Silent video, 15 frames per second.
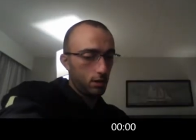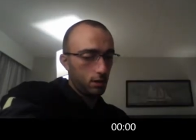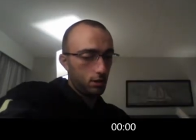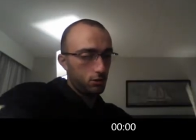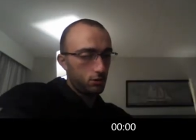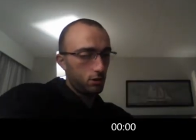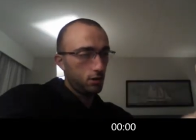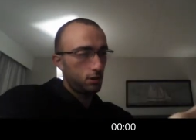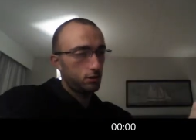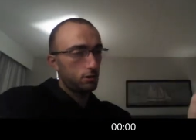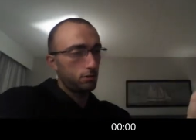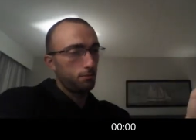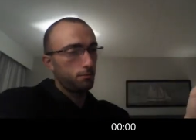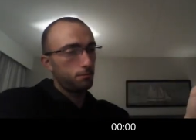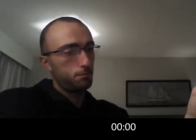just a
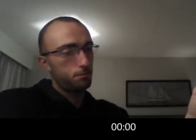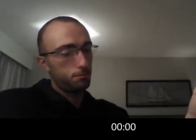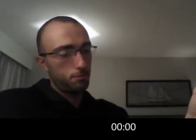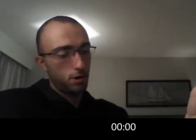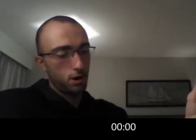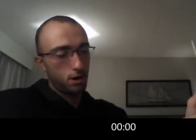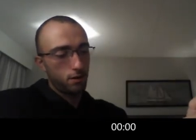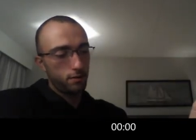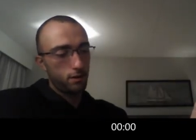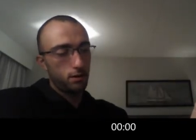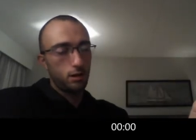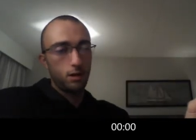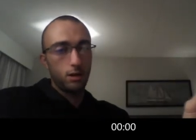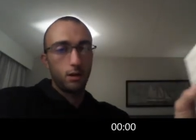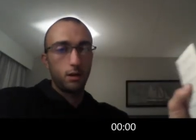part of it.
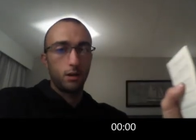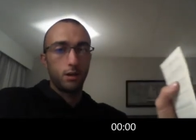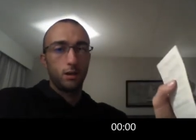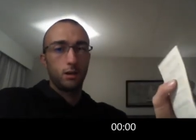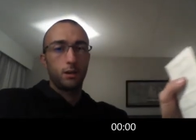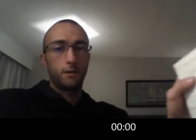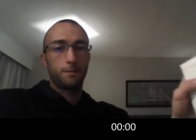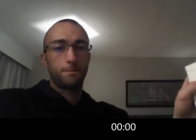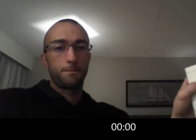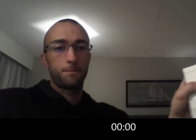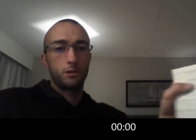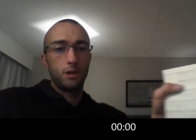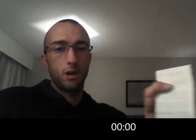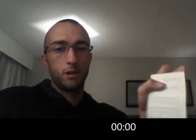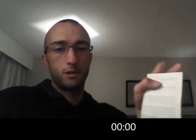
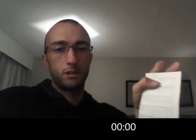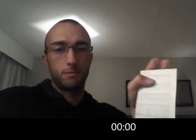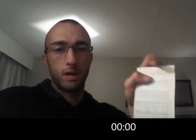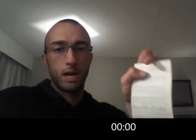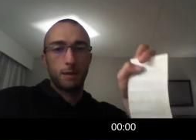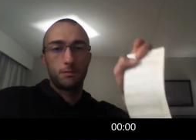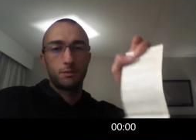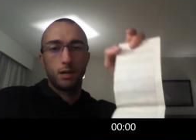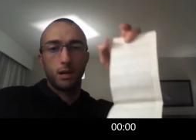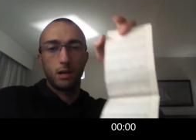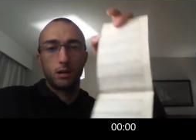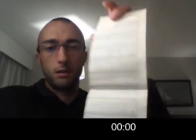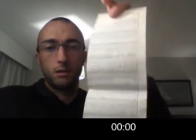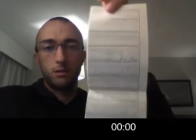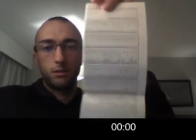See all these maps, they got
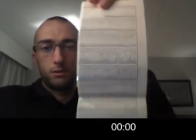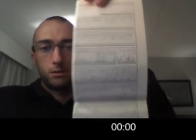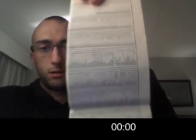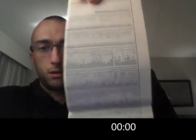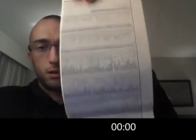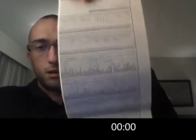all these